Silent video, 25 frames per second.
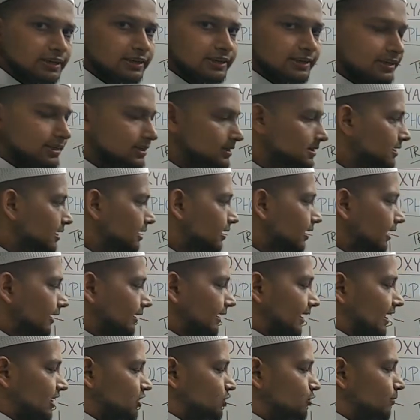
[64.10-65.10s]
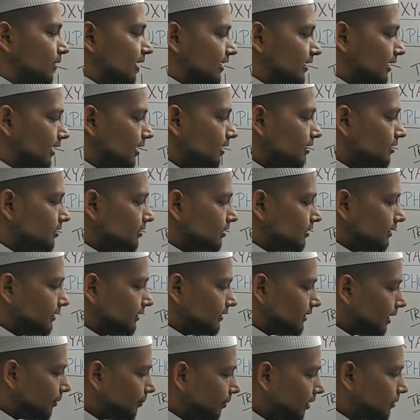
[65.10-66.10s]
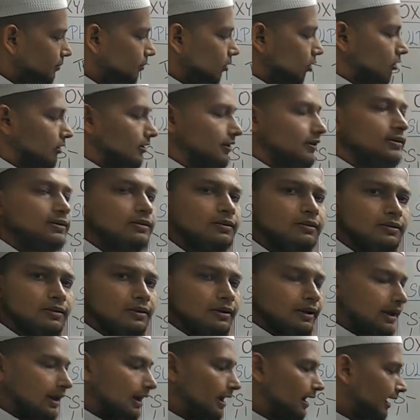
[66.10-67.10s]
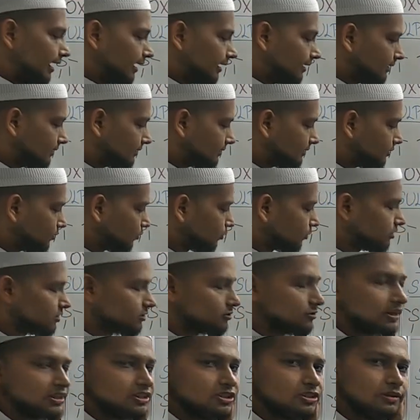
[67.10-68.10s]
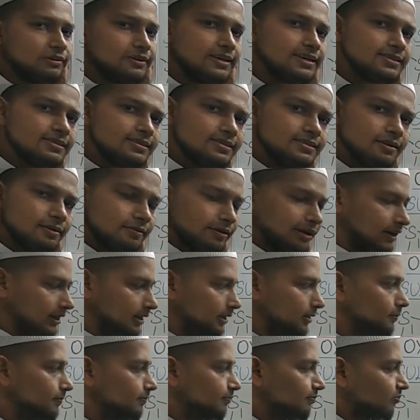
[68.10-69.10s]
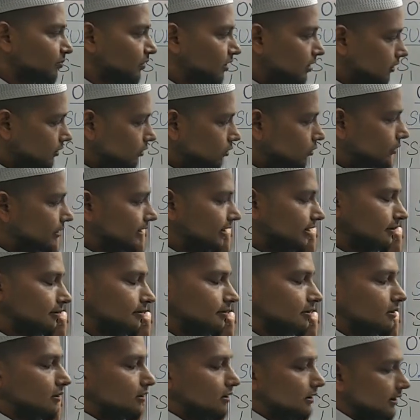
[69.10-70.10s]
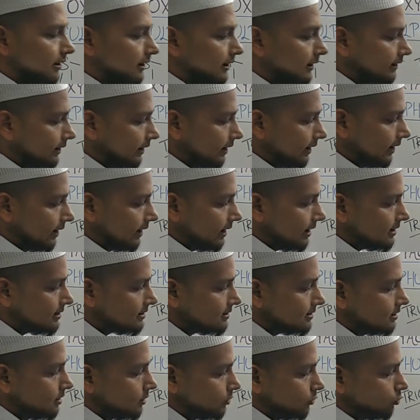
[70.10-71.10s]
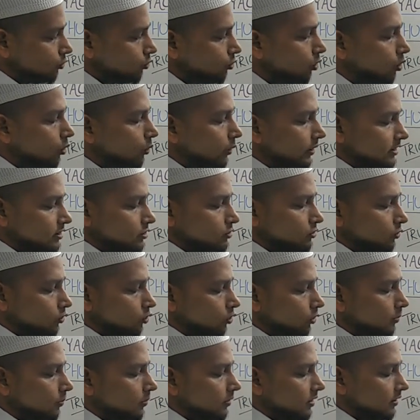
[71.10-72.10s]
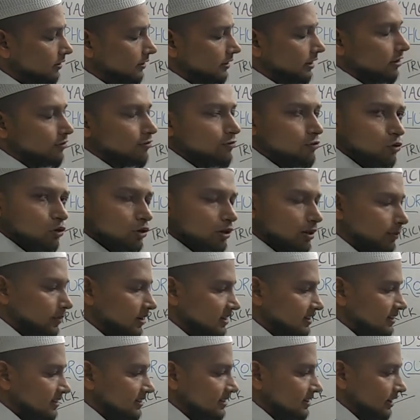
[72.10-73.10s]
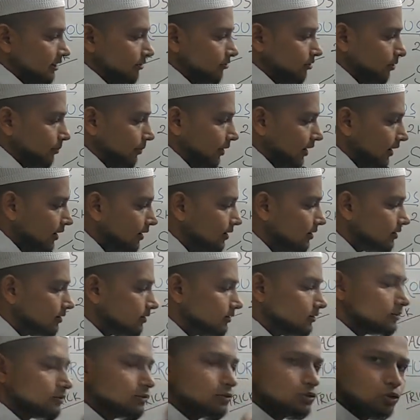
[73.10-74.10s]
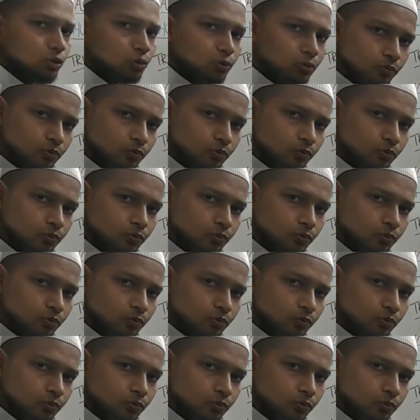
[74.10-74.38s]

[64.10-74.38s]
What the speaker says: is attached by a double bond and your structure is ready. Look here, it has 2 OH group, therefore the basicity will be 2.